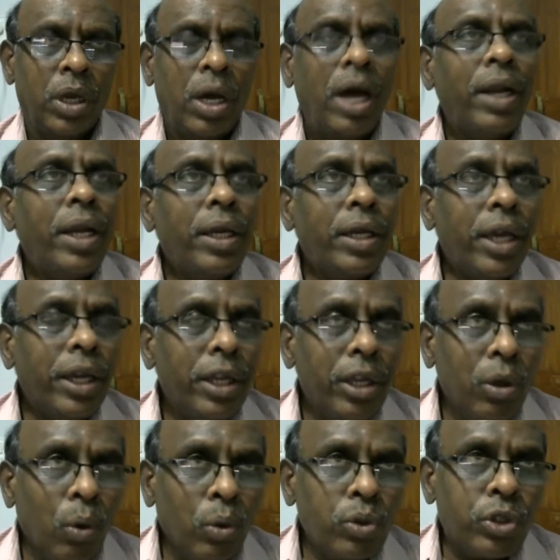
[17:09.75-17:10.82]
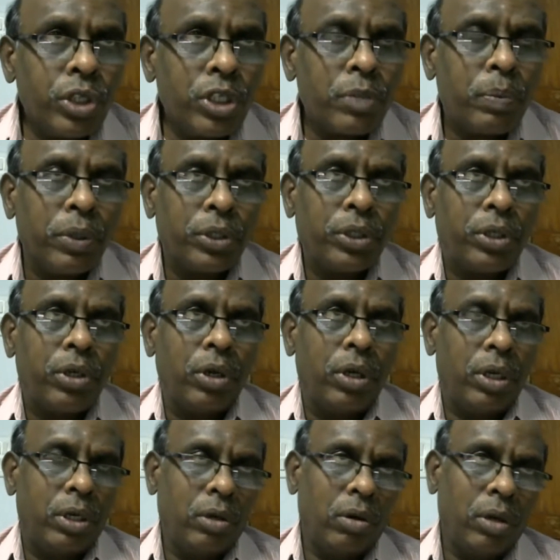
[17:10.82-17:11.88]
And I can use this
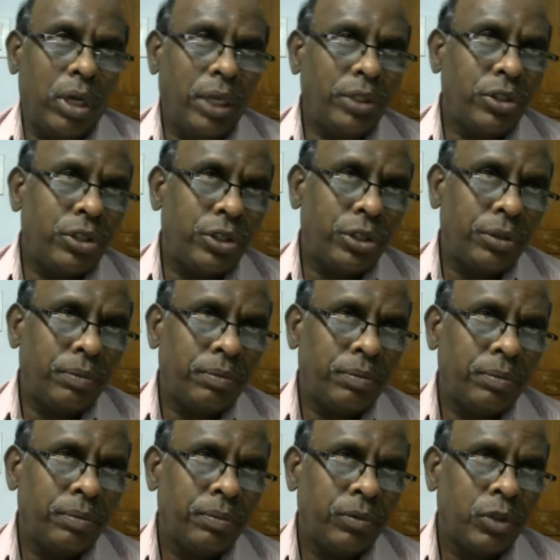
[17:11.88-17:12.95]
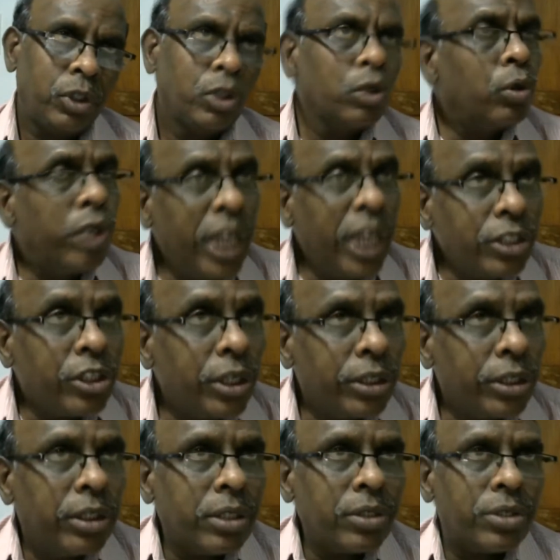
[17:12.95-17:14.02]
particular knowledge to teach
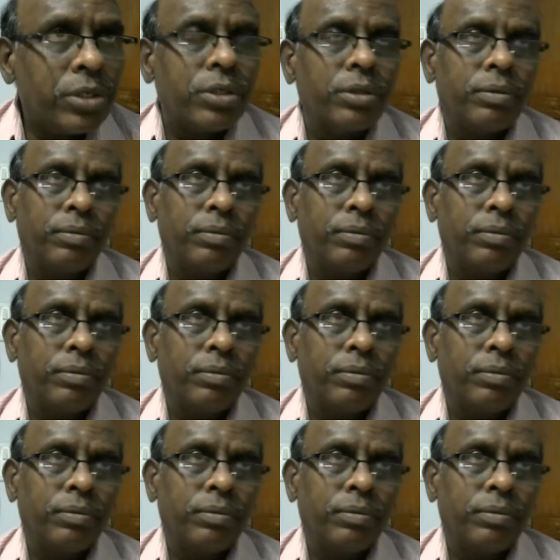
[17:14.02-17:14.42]
others,